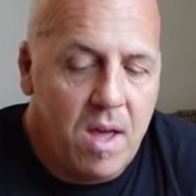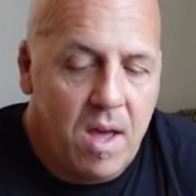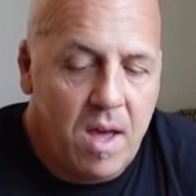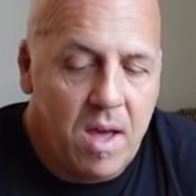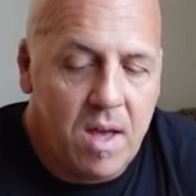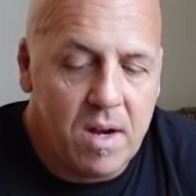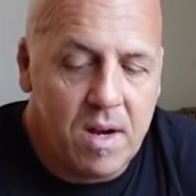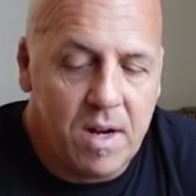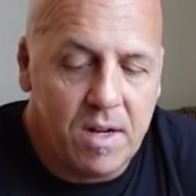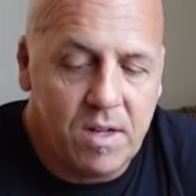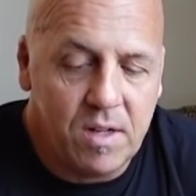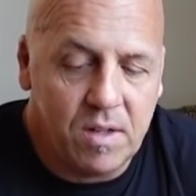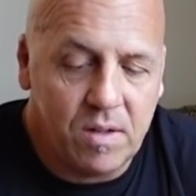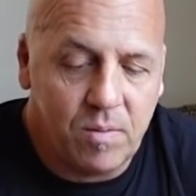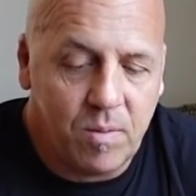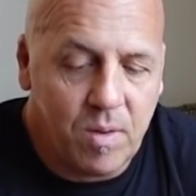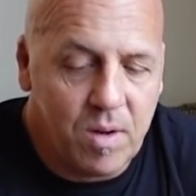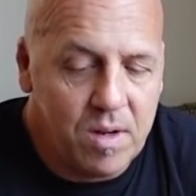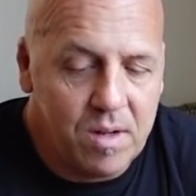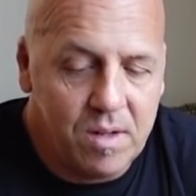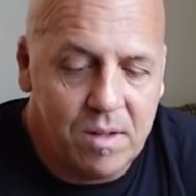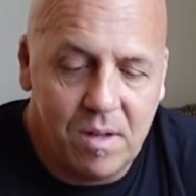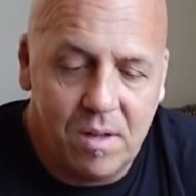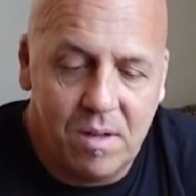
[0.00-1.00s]
And I just
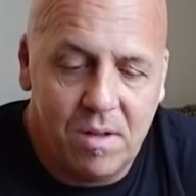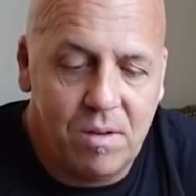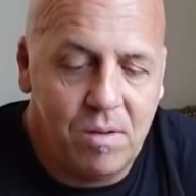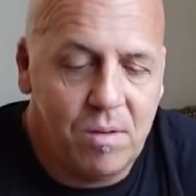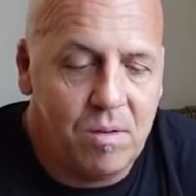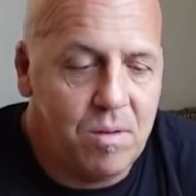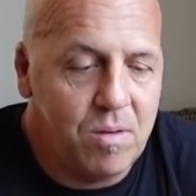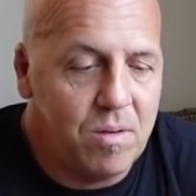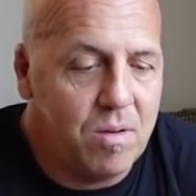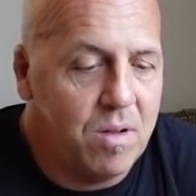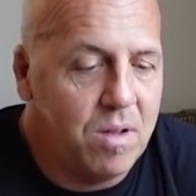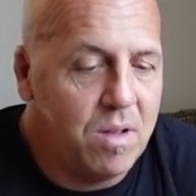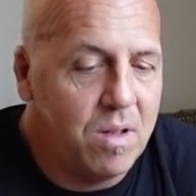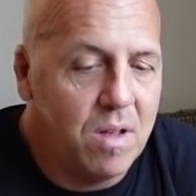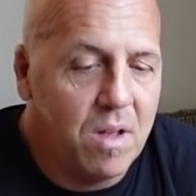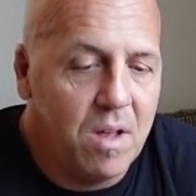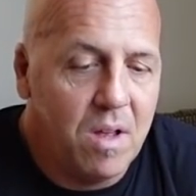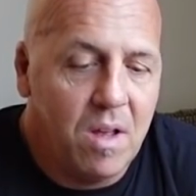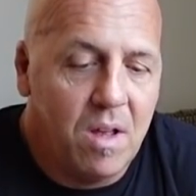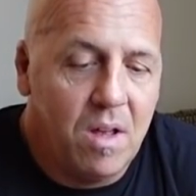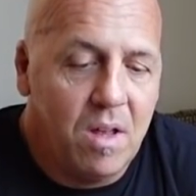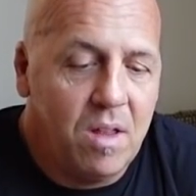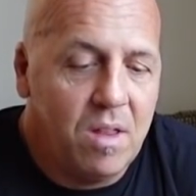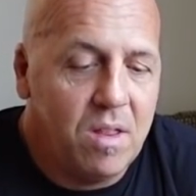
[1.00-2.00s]
wanted to do
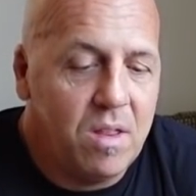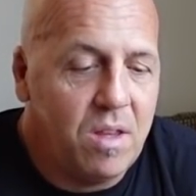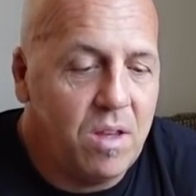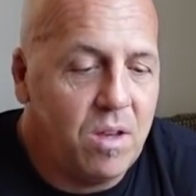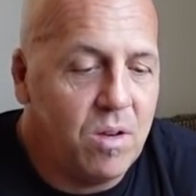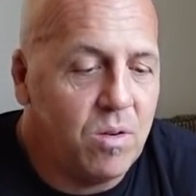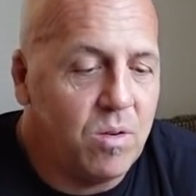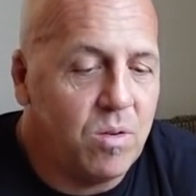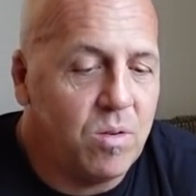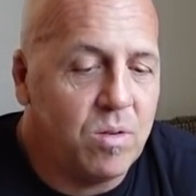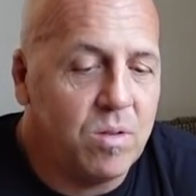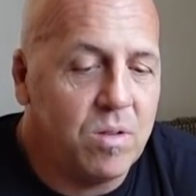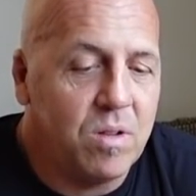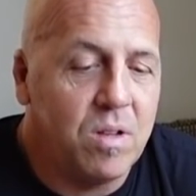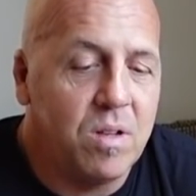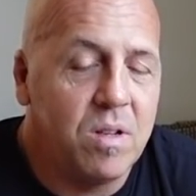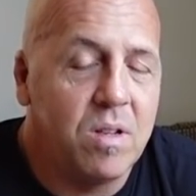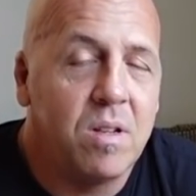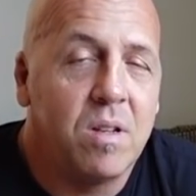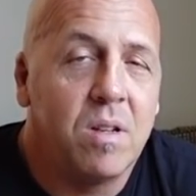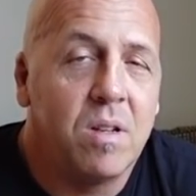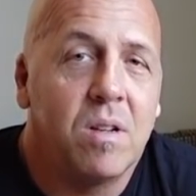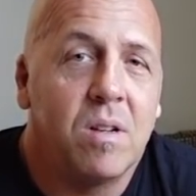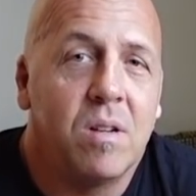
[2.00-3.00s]
the old
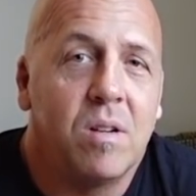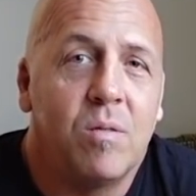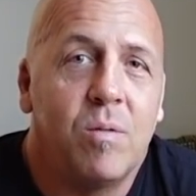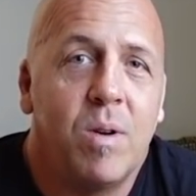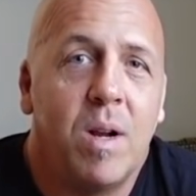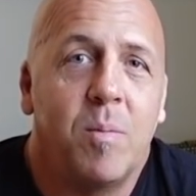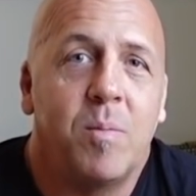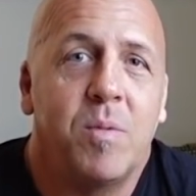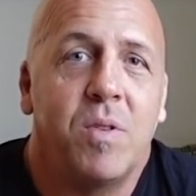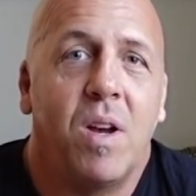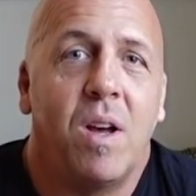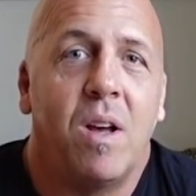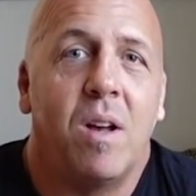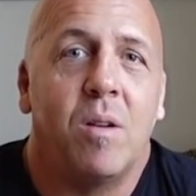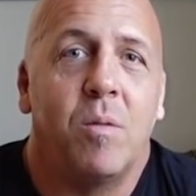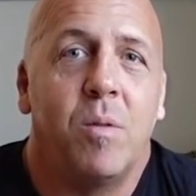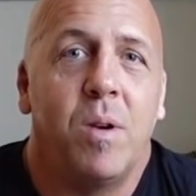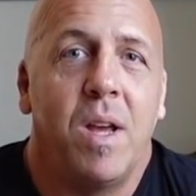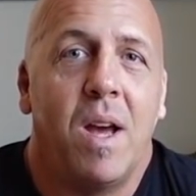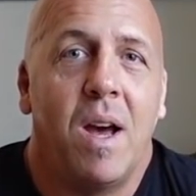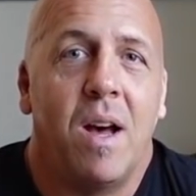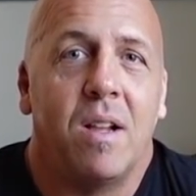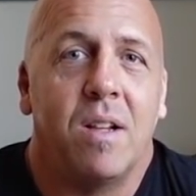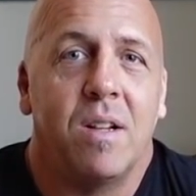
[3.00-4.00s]
reptile
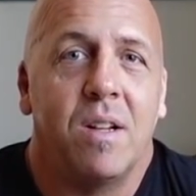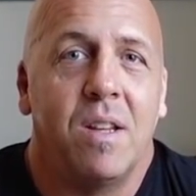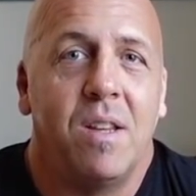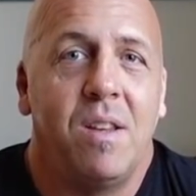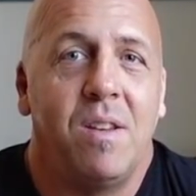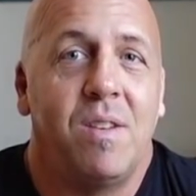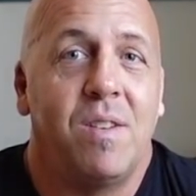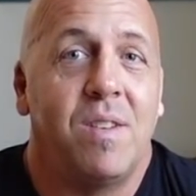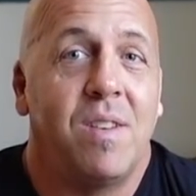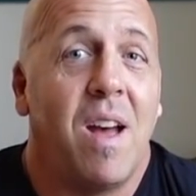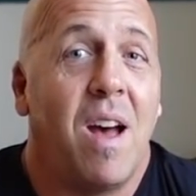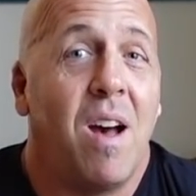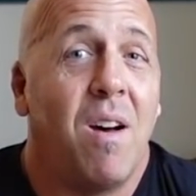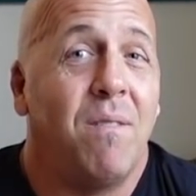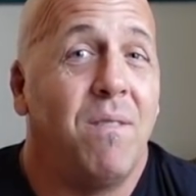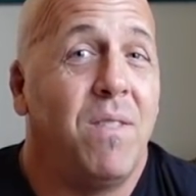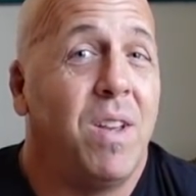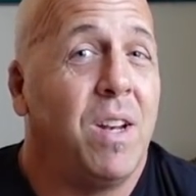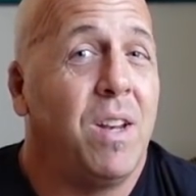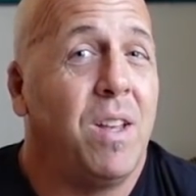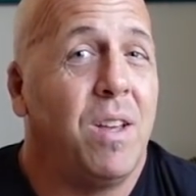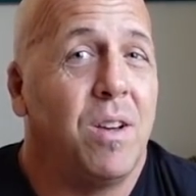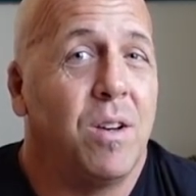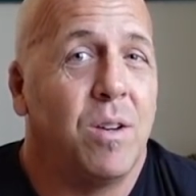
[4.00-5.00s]
reality style
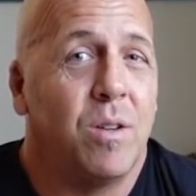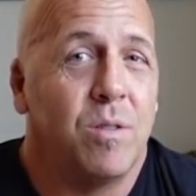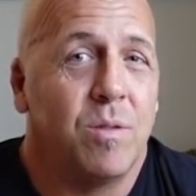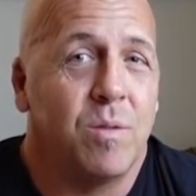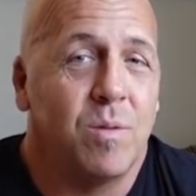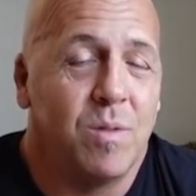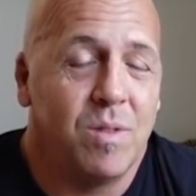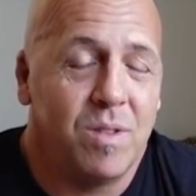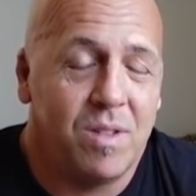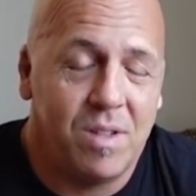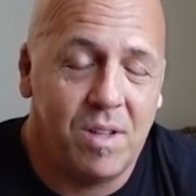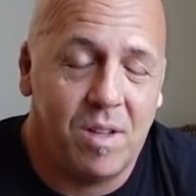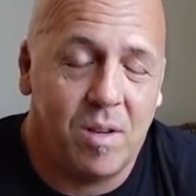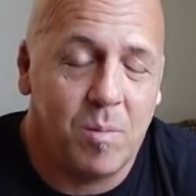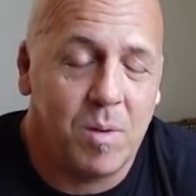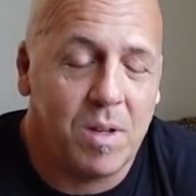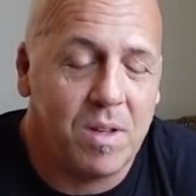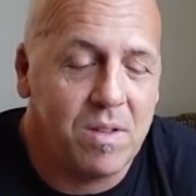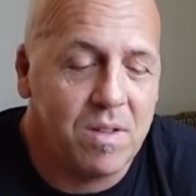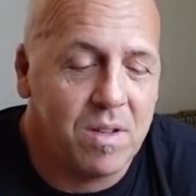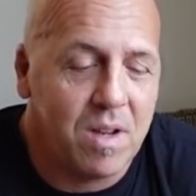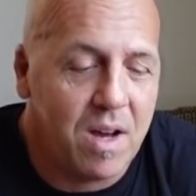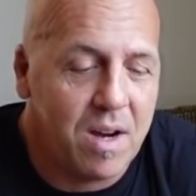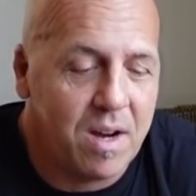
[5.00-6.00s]
video. DM
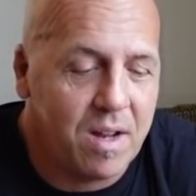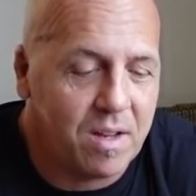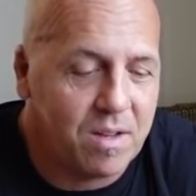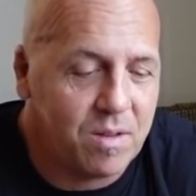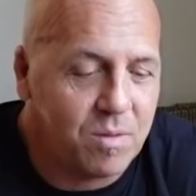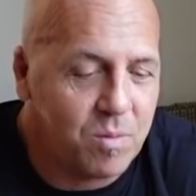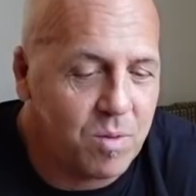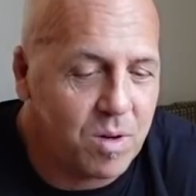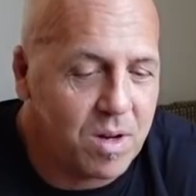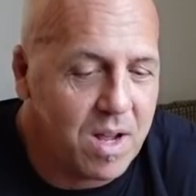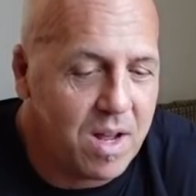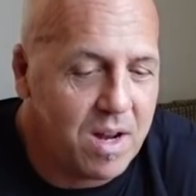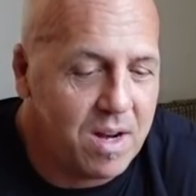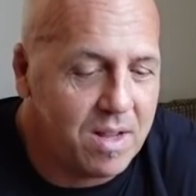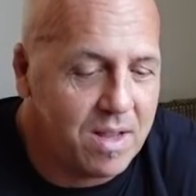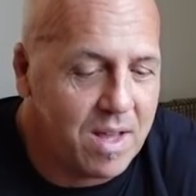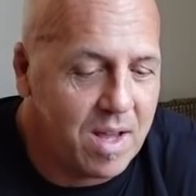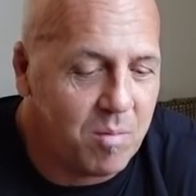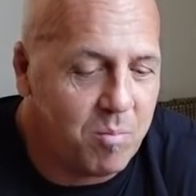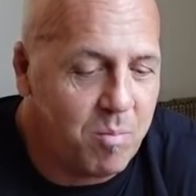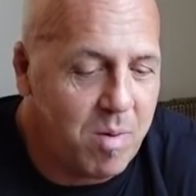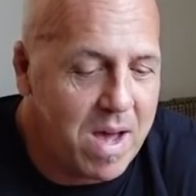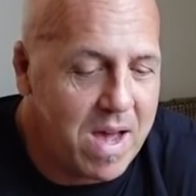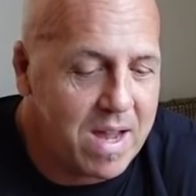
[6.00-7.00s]
Exotics, we're kind of
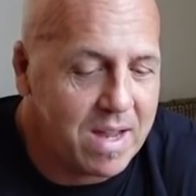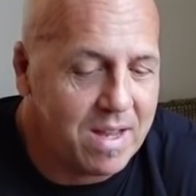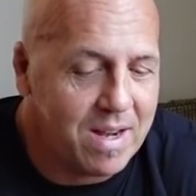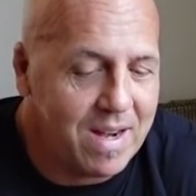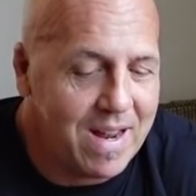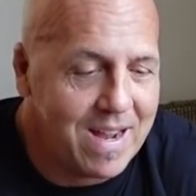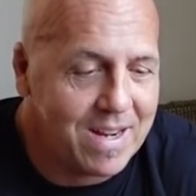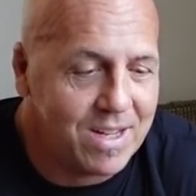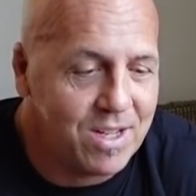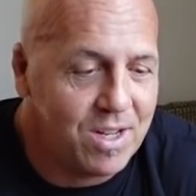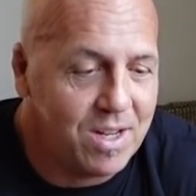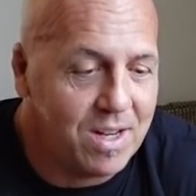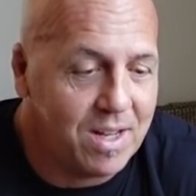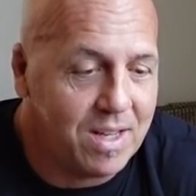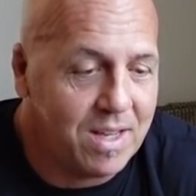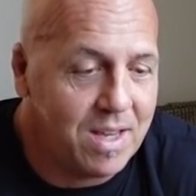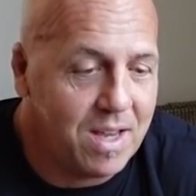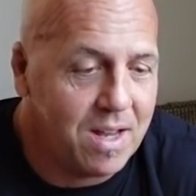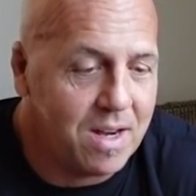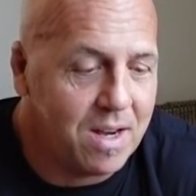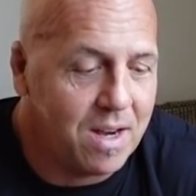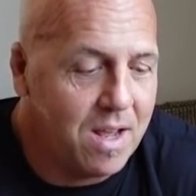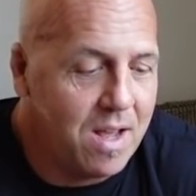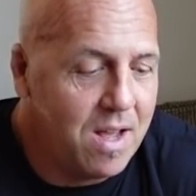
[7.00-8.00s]
like back in action
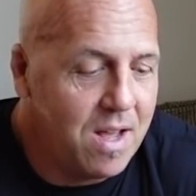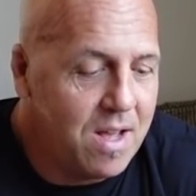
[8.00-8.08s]
again.